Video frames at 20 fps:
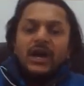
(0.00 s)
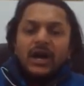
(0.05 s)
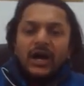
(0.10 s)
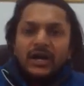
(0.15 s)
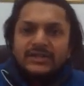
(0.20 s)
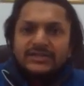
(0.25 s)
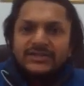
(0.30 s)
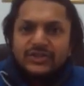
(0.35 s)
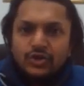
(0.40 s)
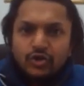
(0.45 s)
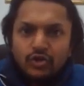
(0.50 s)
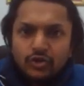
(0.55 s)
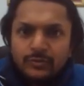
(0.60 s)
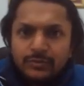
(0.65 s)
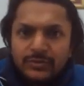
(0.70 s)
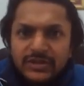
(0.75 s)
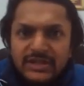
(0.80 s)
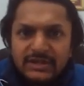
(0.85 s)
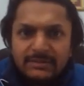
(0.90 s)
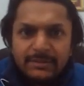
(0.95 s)

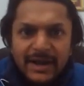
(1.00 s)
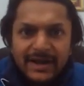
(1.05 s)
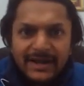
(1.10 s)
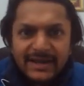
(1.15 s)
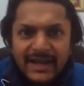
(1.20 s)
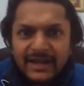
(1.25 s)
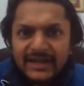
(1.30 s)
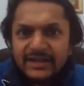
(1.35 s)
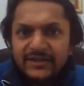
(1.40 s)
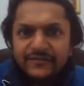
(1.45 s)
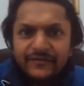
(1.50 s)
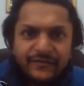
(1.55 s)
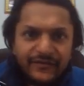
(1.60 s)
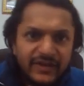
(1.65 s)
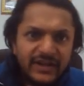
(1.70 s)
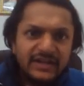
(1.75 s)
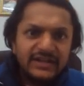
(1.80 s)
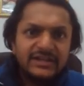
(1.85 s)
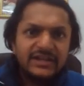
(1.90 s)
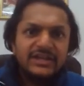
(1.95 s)
Assume the magnetic
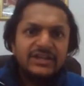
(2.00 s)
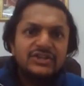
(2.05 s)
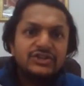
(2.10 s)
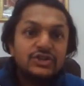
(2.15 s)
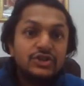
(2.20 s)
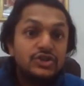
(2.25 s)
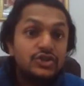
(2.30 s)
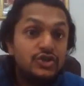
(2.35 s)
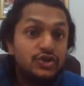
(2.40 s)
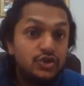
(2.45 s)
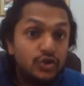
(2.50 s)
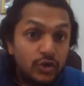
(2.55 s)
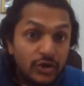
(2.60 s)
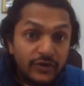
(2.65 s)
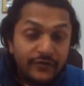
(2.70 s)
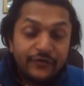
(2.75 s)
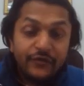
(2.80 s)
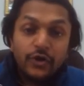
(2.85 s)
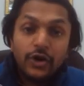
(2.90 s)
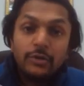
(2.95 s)
field is
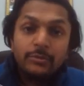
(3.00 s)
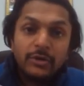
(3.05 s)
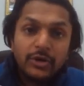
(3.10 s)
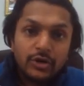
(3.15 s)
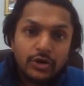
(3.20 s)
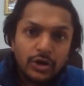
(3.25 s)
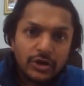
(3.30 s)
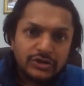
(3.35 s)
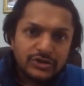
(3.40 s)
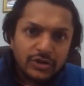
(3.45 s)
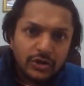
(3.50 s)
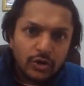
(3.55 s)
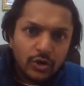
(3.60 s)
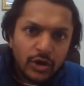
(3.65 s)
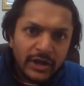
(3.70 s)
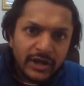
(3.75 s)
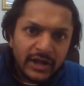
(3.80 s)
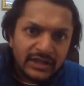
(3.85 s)
uniform across the coil.